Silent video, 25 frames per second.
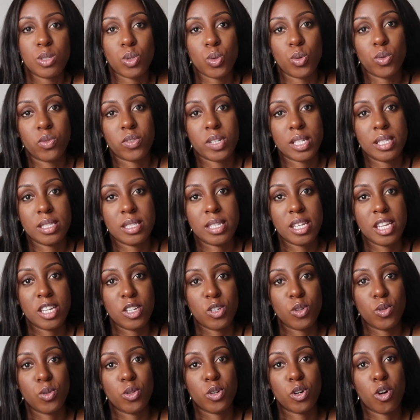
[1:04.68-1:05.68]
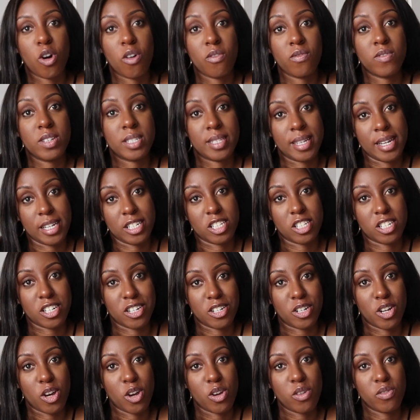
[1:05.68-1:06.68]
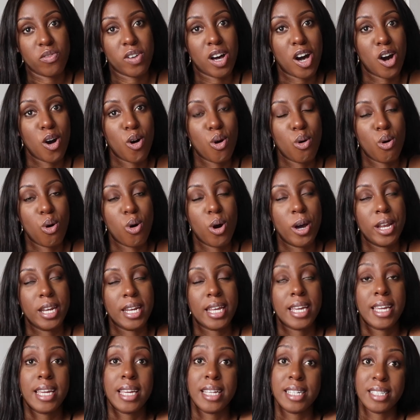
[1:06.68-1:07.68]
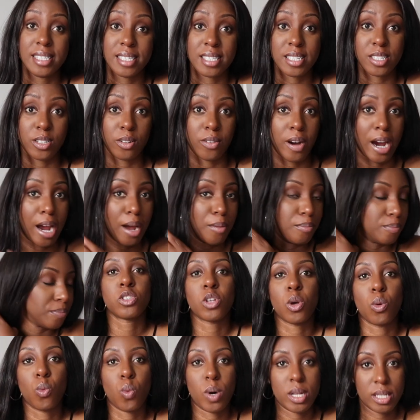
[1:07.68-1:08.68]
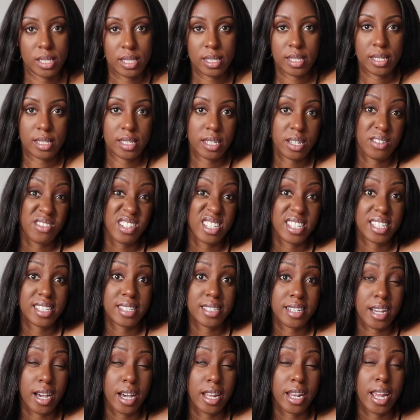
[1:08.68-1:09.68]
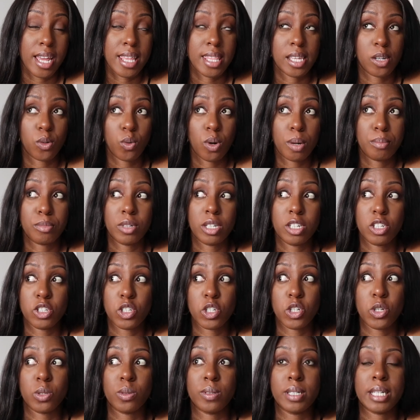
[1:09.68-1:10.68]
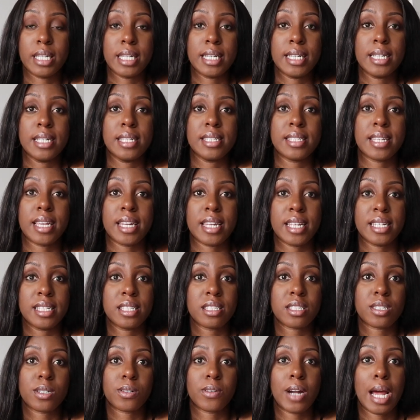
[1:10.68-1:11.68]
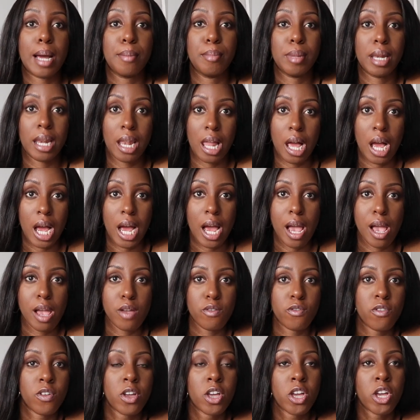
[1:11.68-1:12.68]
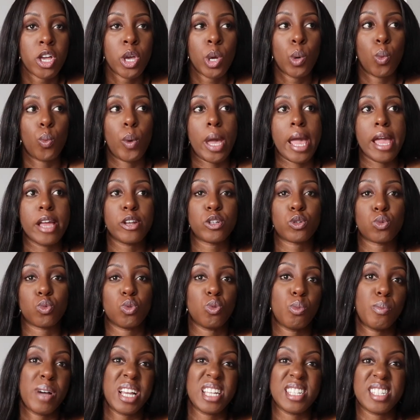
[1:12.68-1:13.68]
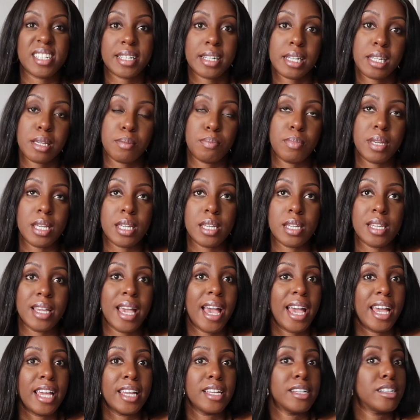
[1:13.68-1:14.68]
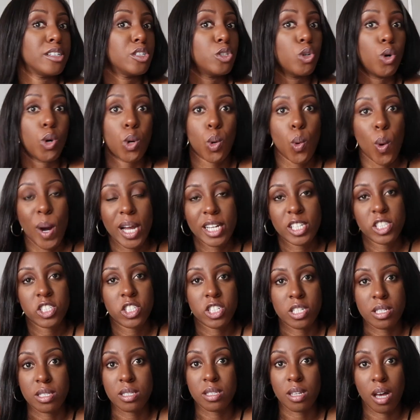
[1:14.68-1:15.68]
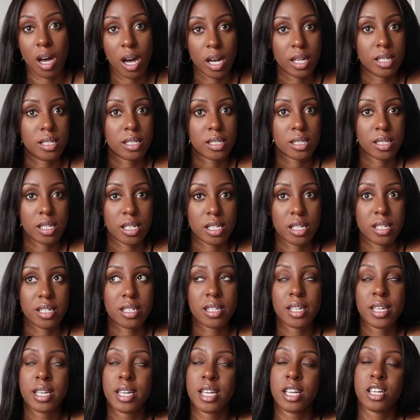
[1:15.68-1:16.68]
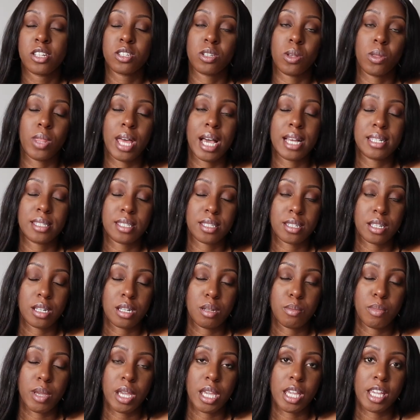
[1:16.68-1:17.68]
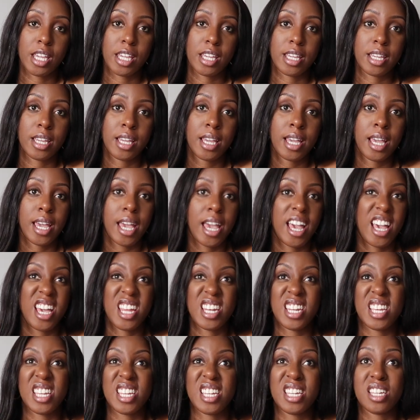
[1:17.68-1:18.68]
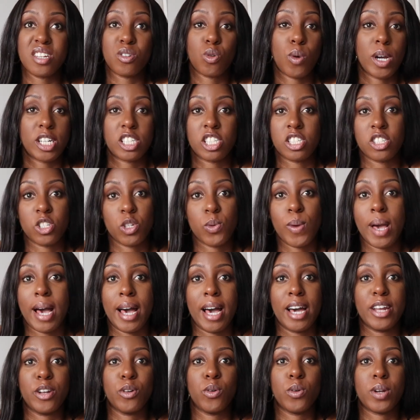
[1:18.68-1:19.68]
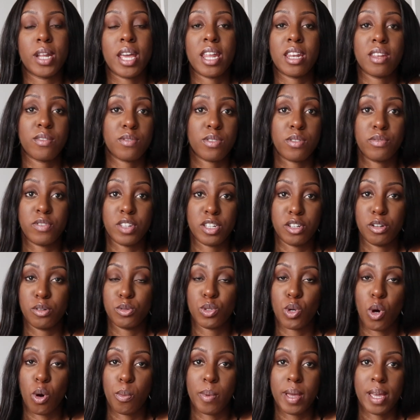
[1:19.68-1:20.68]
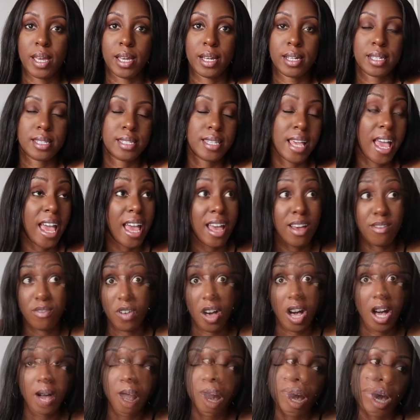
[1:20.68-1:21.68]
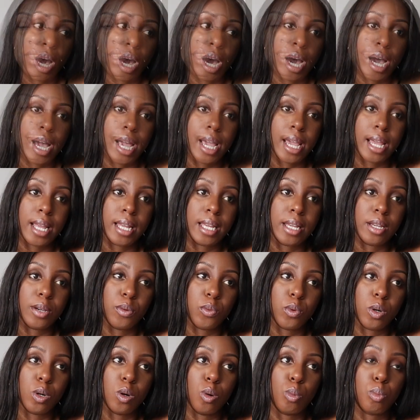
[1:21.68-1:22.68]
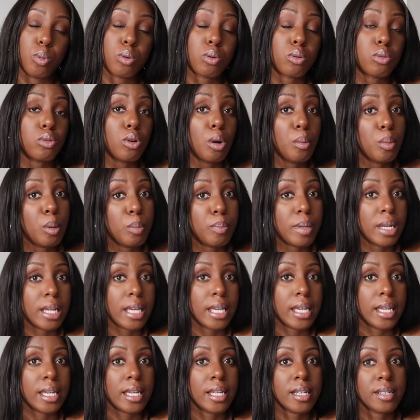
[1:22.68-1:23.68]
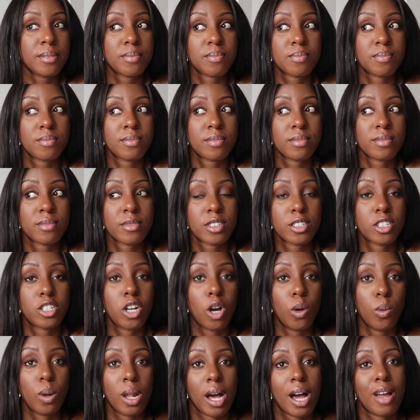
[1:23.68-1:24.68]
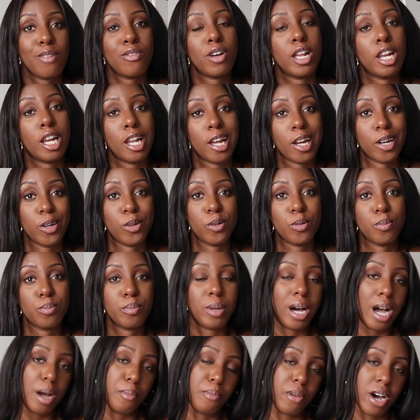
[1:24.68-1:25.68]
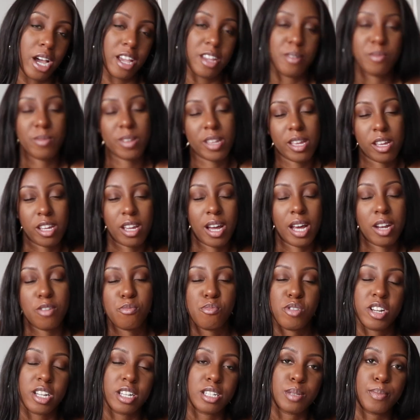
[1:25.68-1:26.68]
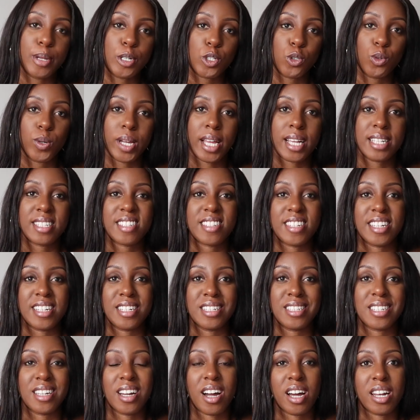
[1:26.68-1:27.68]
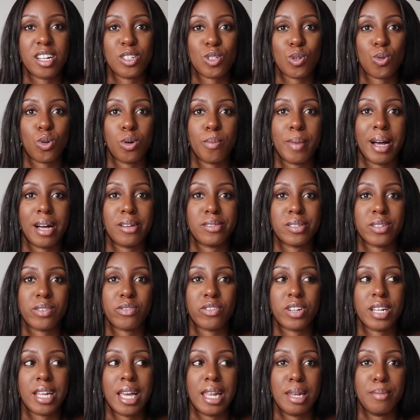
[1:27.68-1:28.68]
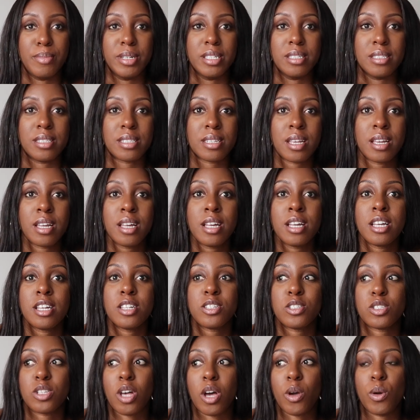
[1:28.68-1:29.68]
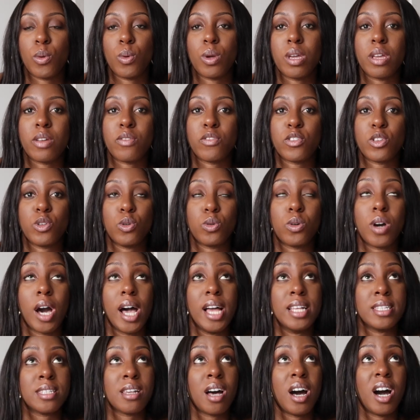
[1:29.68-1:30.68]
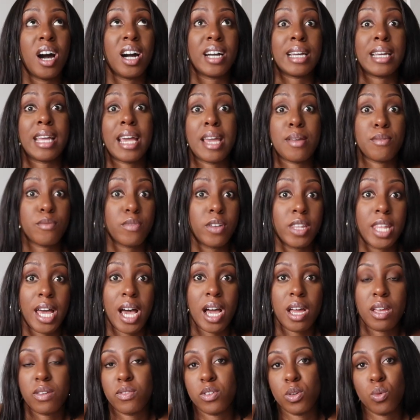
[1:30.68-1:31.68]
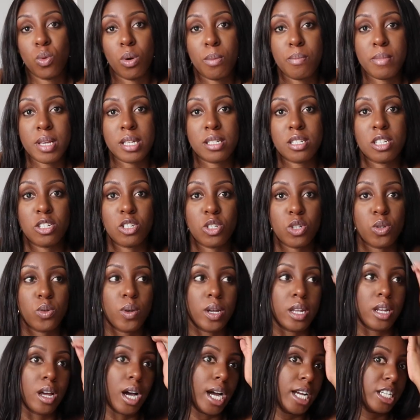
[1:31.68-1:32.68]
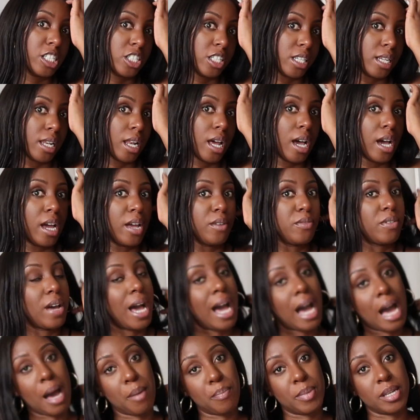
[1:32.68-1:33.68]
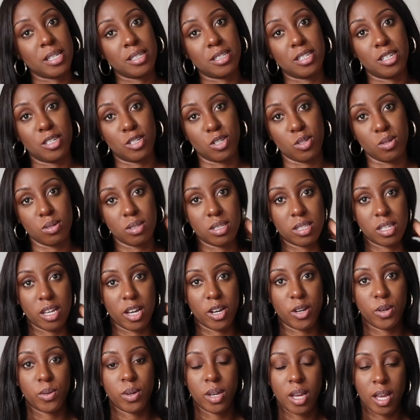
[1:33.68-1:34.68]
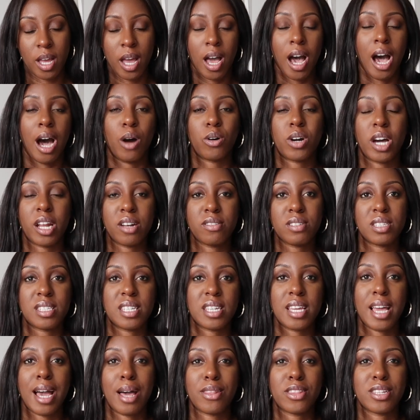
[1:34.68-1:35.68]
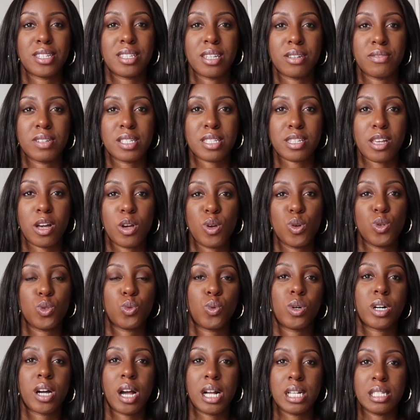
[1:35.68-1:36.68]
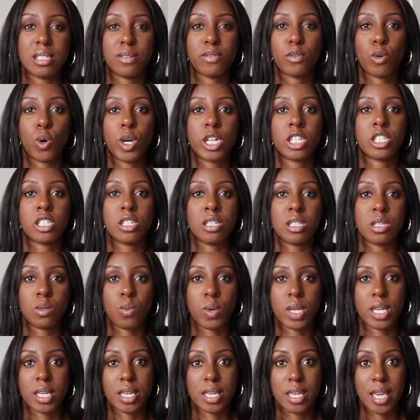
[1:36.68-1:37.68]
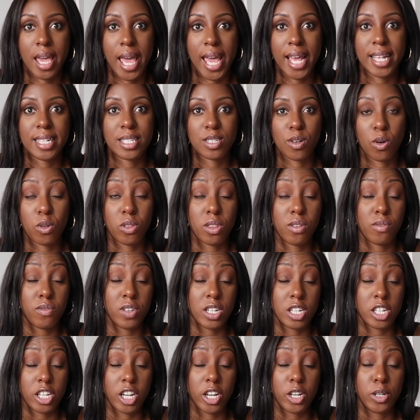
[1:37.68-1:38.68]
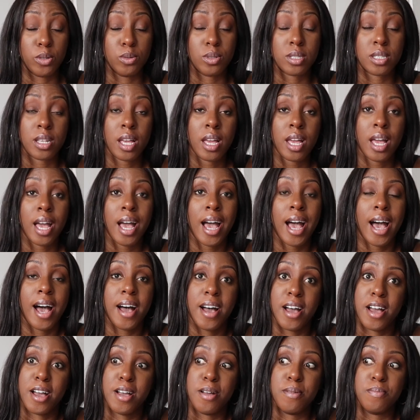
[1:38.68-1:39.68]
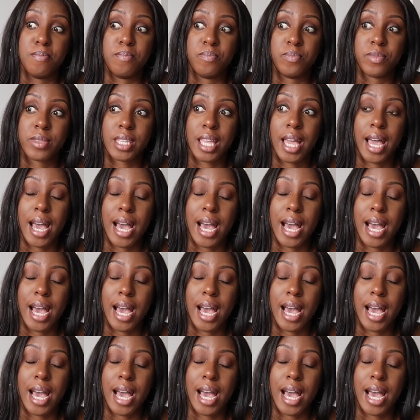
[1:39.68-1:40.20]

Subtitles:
to sort of continue the conversation over on Instagram. So once the series is done, I think what I'm going to do is an Instagram live, which will basically be a your questions answered. So that's going to be any question you had on any of the video topics ever. I will probably go live alone, but I might kind of bring a special guest in to kind of talk about different elements. So if you guys are game for that, if you want me to do an IG live, happy to do so. I'll kind of see how the series goes, what kinds of questions we get on the videos, and